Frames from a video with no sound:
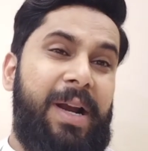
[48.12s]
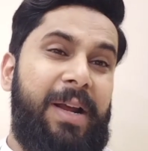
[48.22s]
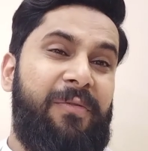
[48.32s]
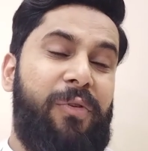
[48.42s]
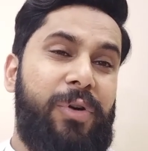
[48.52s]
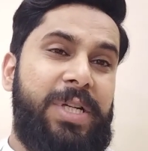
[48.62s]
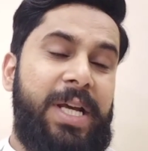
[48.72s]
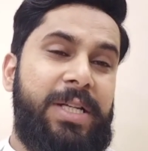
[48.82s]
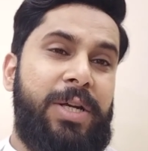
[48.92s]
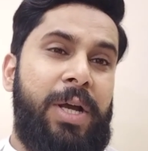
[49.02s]

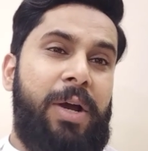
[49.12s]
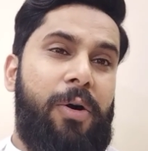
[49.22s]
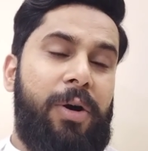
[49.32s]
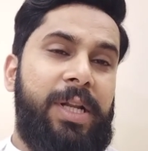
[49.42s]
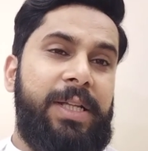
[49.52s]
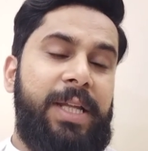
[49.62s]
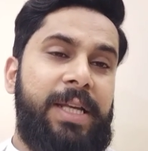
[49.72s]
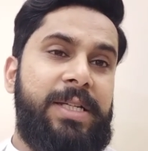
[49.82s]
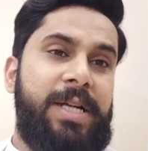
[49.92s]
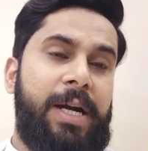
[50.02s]
footage on his
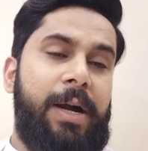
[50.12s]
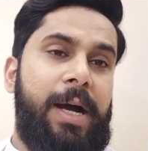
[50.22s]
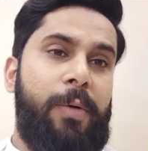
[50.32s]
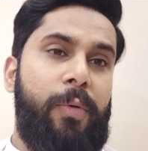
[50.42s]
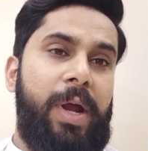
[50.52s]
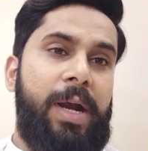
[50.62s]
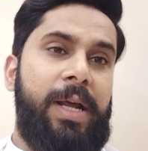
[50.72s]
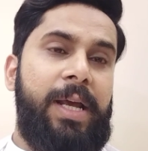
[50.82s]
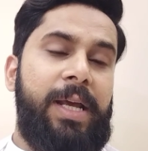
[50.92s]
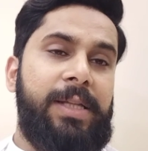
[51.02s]
Instagram where
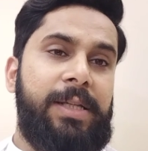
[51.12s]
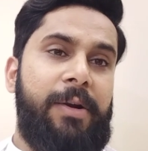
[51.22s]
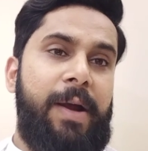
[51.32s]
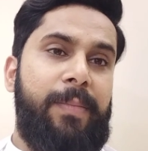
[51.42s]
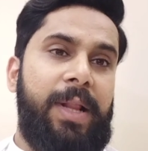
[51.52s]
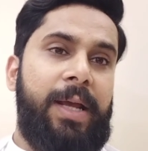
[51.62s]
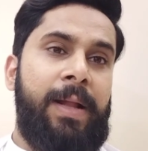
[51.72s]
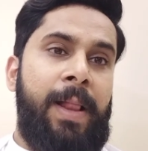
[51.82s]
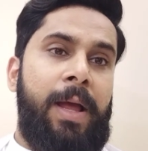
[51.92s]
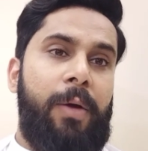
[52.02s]
he is grappling
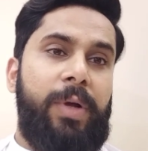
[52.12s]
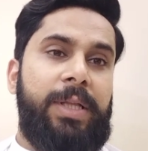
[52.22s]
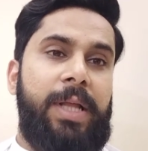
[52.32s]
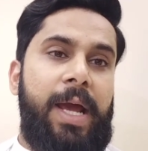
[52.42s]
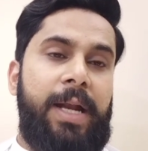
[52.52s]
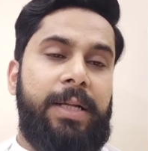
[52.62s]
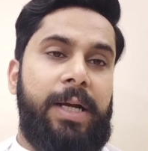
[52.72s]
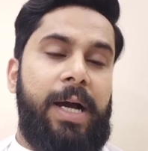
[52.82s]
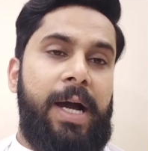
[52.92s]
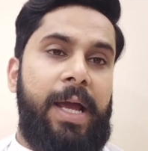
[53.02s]
with another
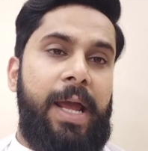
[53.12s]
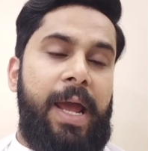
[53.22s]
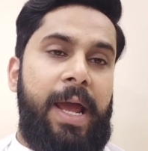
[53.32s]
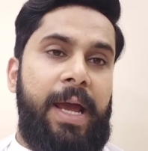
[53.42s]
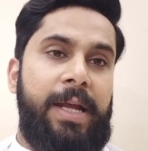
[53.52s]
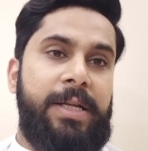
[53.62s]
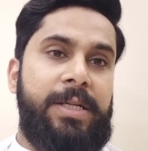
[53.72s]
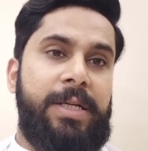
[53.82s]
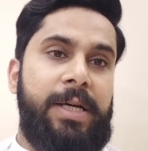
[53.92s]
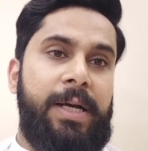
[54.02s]
guy, and